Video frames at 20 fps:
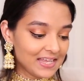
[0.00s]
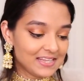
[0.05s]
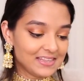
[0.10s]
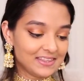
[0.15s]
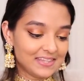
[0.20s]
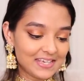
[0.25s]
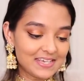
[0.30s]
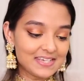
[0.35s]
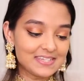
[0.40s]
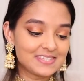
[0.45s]

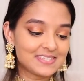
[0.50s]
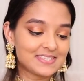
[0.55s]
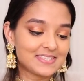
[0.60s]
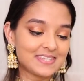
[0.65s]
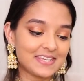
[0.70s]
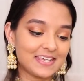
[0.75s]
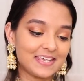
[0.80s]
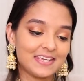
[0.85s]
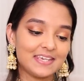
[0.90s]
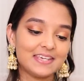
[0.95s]

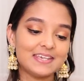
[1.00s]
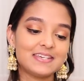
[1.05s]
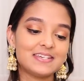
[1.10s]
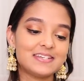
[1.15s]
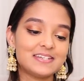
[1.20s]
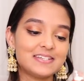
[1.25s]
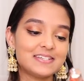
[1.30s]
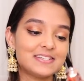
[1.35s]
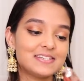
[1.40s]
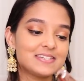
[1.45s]
This
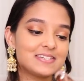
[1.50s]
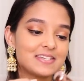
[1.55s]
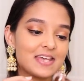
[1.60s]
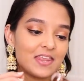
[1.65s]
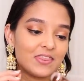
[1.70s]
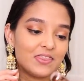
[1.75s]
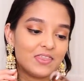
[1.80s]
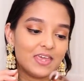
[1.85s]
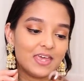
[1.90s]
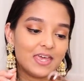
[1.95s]
is
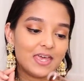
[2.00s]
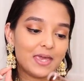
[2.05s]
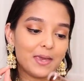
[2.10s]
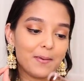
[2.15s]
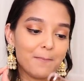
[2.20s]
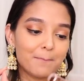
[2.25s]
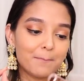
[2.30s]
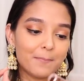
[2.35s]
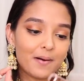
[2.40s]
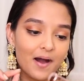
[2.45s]

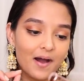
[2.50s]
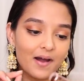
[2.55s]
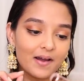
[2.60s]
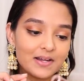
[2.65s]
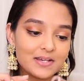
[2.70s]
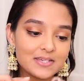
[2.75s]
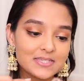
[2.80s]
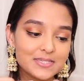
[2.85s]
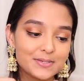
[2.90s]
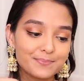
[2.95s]
the
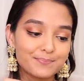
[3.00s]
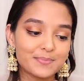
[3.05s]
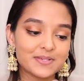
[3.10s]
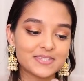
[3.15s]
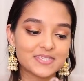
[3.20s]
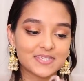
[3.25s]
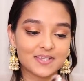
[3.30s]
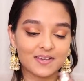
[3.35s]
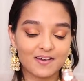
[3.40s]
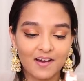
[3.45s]
Mars
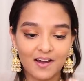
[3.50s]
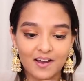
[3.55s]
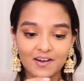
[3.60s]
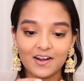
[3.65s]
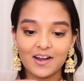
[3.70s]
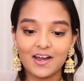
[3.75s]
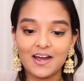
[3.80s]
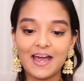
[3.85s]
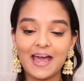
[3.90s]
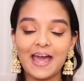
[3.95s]

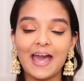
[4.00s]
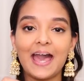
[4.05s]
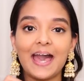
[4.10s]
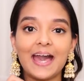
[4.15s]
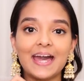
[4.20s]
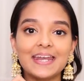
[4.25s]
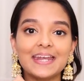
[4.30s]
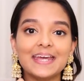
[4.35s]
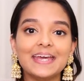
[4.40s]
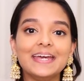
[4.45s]
mascara
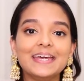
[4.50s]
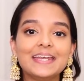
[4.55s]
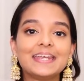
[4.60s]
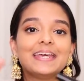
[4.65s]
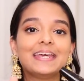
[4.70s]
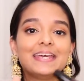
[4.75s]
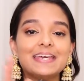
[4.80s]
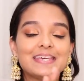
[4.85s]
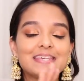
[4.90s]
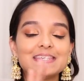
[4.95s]
and it
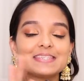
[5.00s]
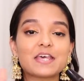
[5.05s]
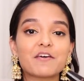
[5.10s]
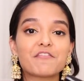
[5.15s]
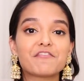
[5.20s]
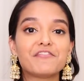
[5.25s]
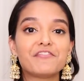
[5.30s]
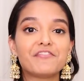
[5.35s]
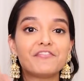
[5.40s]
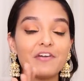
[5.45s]
is
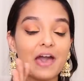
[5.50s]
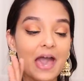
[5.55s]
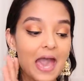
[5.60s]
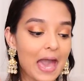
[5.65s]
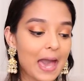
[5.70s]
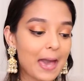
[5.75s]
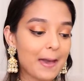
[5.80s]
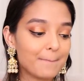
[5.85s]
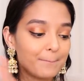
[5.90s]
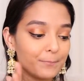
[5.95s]

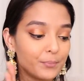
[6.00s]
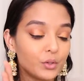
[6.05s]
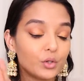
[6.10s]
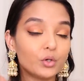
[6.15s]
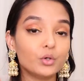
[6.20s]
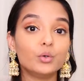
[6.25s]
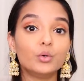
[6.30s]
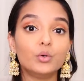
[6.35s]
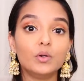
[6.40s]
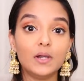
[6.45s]

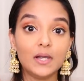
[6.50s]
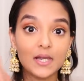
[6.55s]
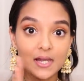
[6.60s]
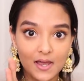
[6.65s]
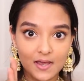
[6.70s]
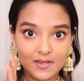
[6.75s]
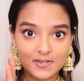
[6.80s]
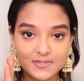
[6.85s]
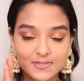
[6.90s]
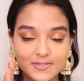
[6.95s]
fabulous.